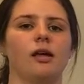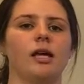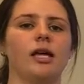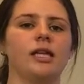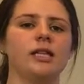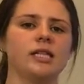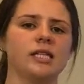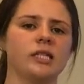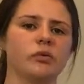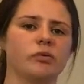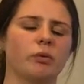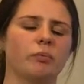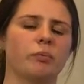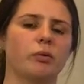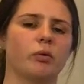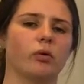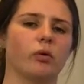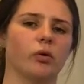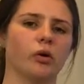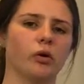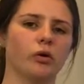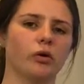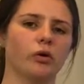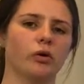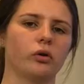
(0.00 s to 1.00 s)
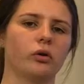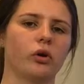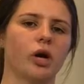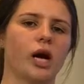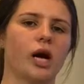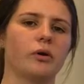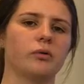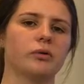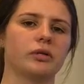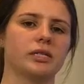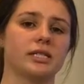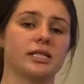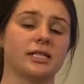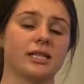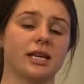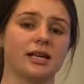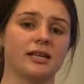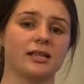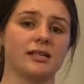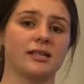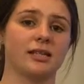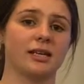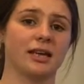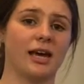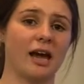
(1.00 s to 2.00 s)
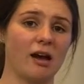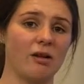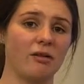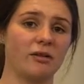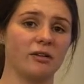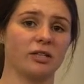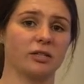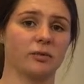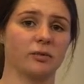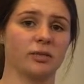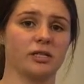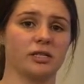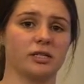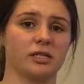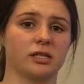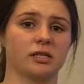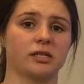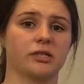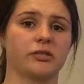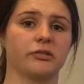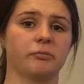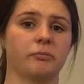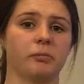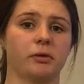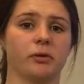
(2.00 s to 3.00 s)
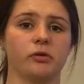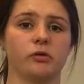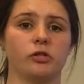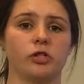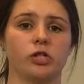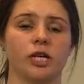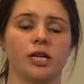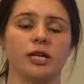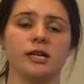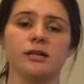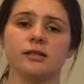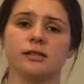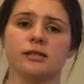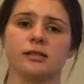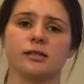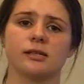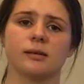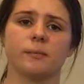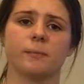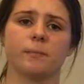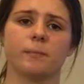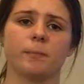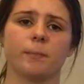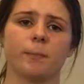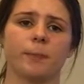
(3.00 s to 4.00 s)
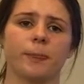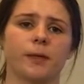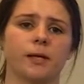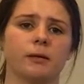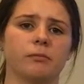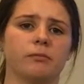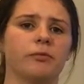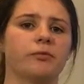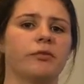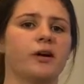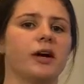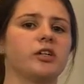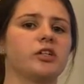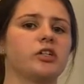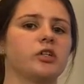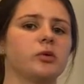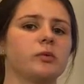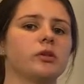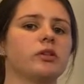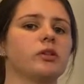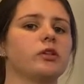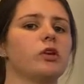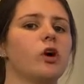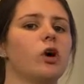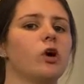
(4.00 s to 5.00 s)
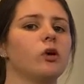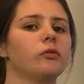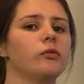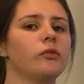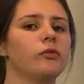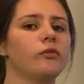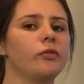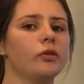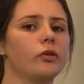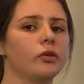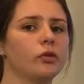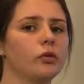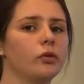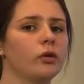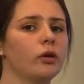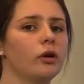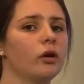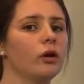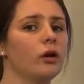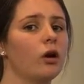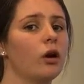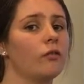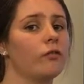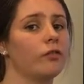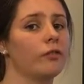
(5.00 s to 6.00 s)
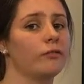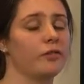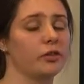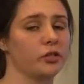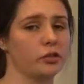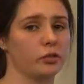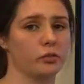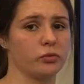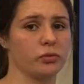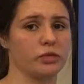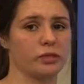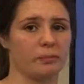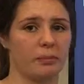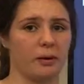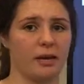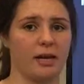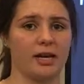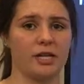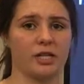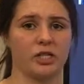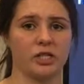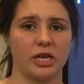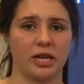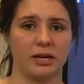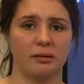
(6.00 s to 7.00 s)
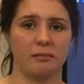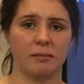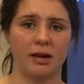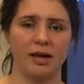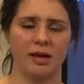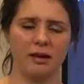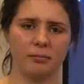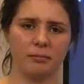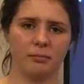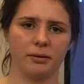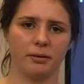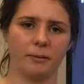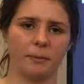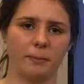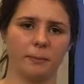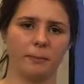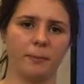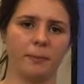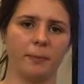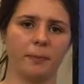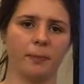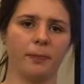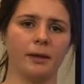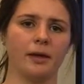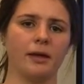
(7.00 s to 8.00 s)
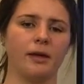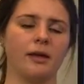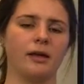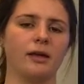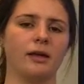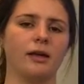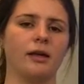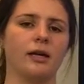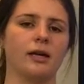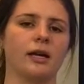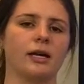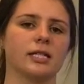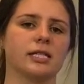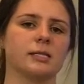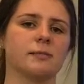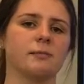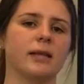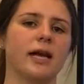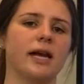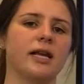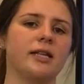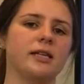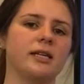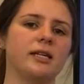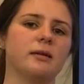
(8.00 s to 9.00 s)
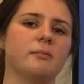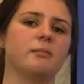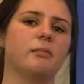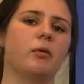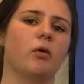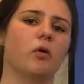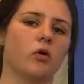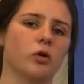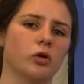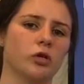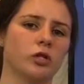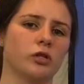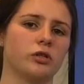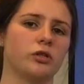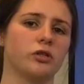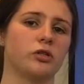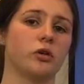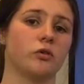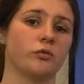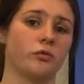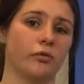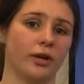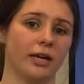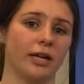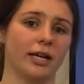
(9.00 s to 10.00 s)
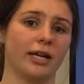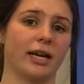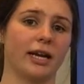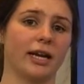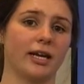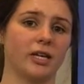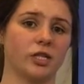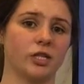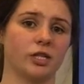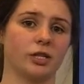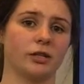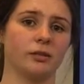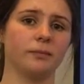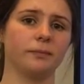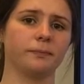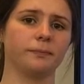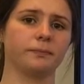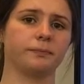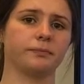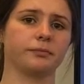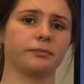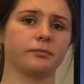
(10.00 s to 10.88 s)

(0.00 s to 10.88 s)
In this report, I will discuss the characteristics of blue cheese, provide you with an overview of the visual supply chain map, explain the importance of regulation,